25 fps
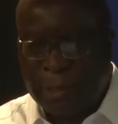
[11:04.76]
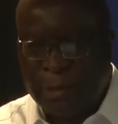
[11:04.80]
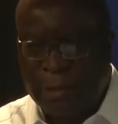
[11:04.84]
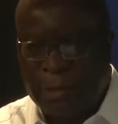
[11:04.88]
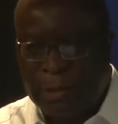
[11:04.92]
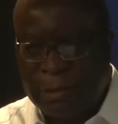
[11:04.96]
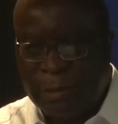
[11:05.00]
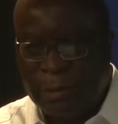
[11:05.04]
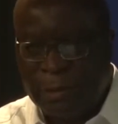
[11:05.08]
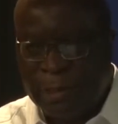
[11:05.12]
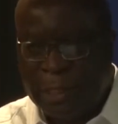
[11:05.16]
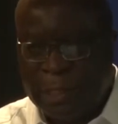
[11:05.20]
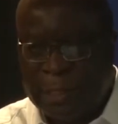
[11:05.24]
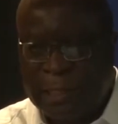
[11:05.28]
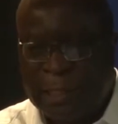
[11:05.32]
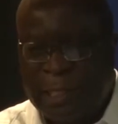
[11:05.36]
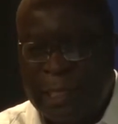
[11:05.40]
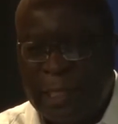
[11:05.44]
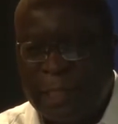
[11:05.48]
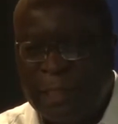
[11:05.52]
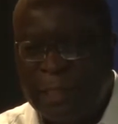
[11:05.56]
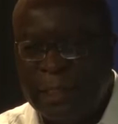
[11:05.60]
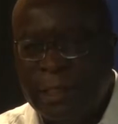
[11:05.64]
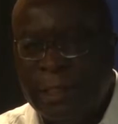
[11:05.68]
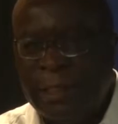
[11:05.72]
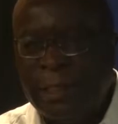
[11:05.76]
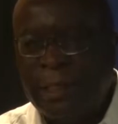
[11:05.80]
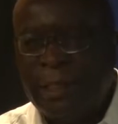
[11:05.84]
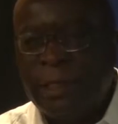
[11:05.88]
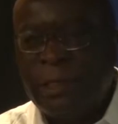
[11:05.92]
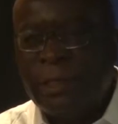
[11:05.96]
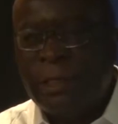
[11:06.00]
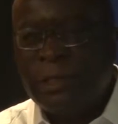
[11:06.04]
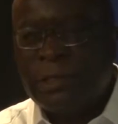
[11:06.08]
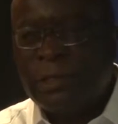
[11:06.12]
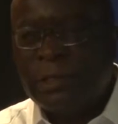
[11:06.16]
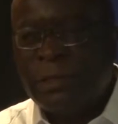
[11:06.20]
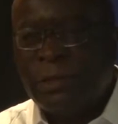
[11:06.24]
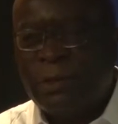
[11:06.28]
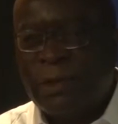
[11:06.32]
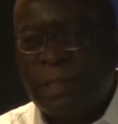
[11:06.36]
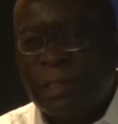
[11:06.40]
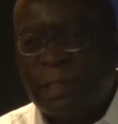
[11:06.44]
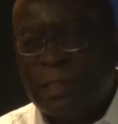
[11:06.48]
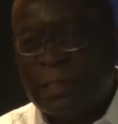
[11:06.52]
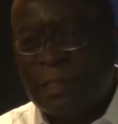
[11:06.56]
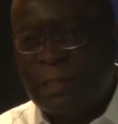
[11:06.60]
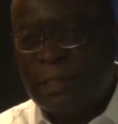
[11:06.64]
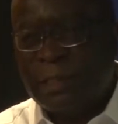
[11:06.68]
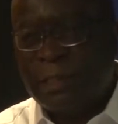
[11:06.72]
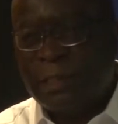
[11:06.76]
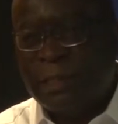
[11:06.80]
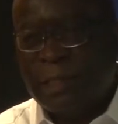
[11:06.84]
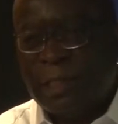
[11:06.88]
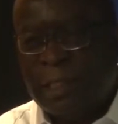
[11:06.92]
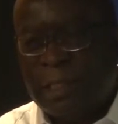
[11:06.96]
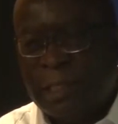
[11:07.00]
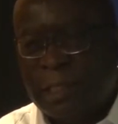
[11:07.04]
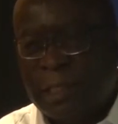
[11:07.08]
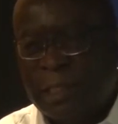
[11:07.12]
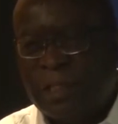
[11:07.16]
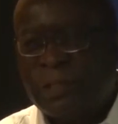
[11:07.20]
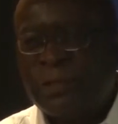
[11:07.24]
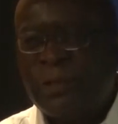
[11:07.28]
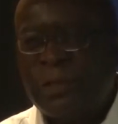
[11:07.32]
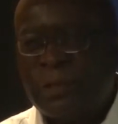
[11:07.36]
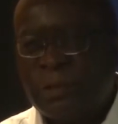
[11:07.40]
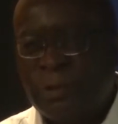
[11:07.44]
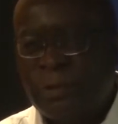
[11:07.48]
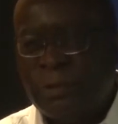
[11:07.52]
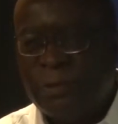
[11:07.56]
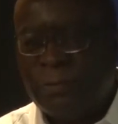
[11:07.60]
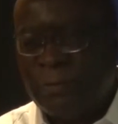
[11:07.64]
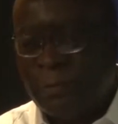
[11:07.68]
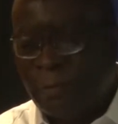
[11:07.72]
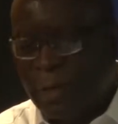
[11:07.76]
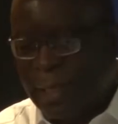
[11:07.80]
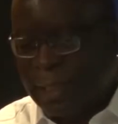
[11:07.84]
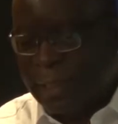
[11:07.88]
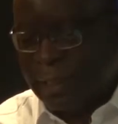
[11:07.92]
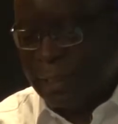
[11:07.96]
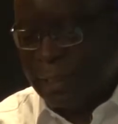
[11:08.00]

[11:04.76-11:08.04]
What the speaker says: on the side. So this is, it's not good. For one